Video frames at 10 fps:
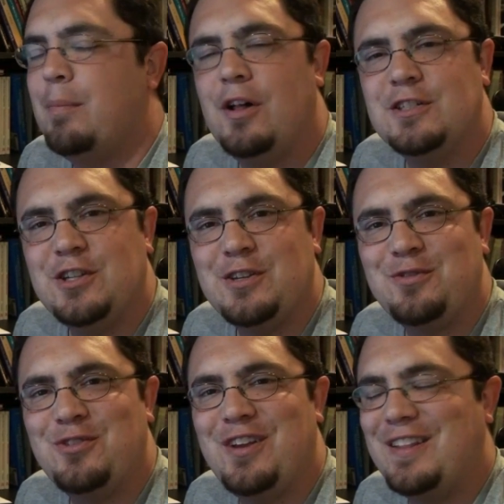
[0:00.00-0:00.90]
I apologize
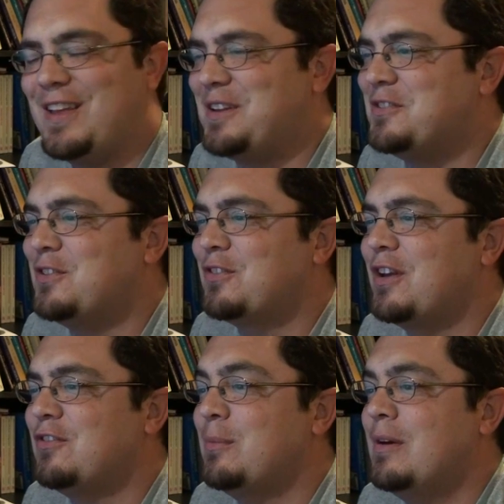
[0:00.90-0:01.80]
for saying that. It's
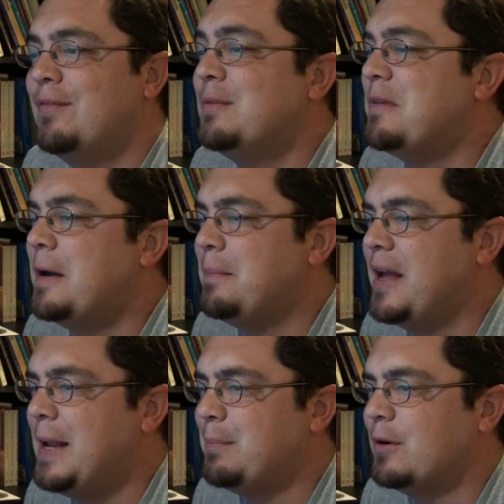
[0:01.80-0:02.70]
discussed above in my
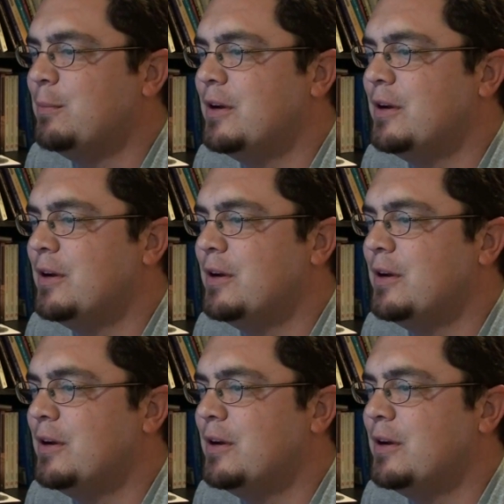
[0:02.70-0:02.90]
paper,